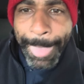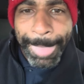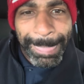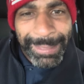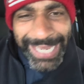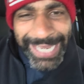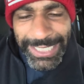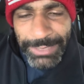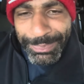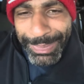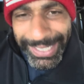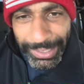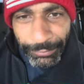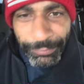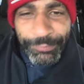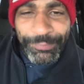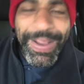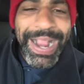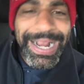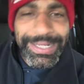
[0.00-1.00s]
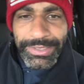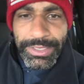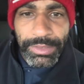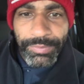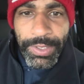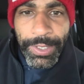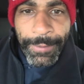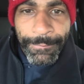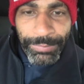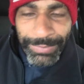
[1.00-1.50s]
He's being effective.
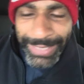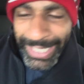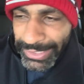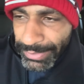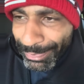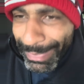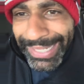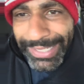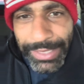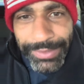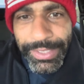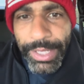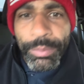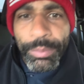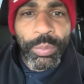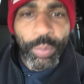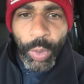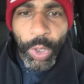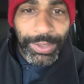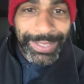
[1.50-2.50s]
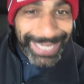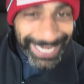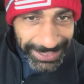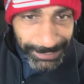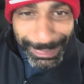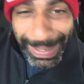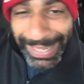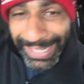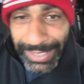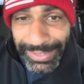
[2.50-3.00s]
He's making them work.
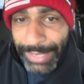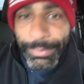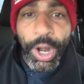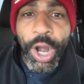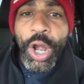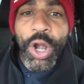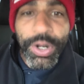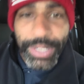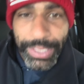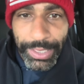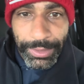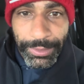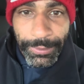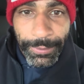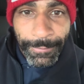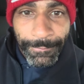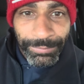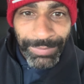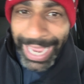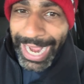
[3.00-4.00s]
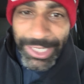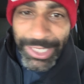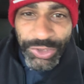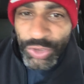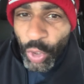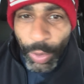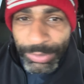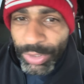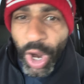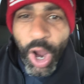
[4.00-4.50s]
He's making them earn it. I
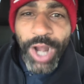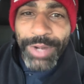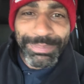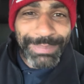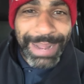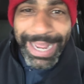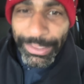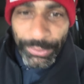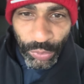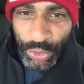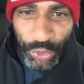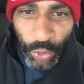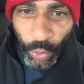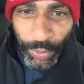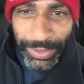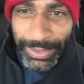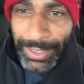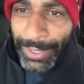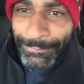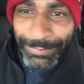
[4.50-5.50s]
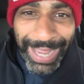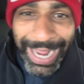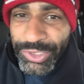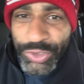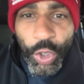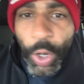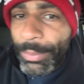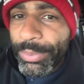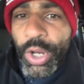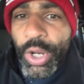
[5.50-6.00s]
saw him guard Michael Jordan. I
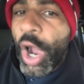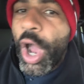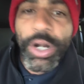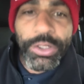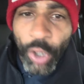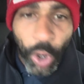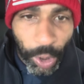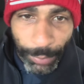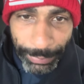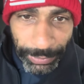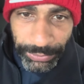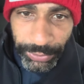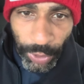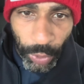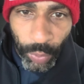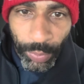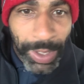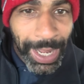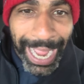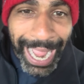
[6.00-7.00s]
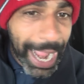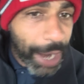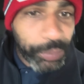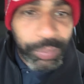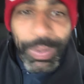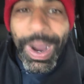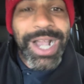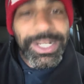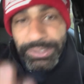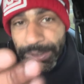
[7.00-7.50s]
saw him guard Karl Malone. I
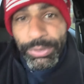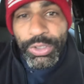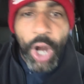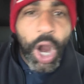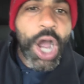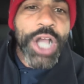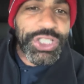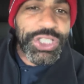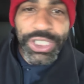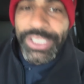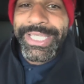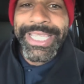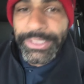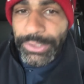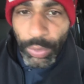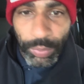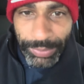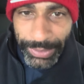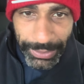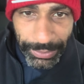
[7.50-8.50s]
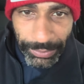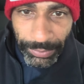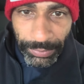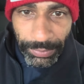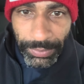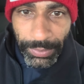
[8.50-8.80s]
watched him guard Shaquille O'Neal.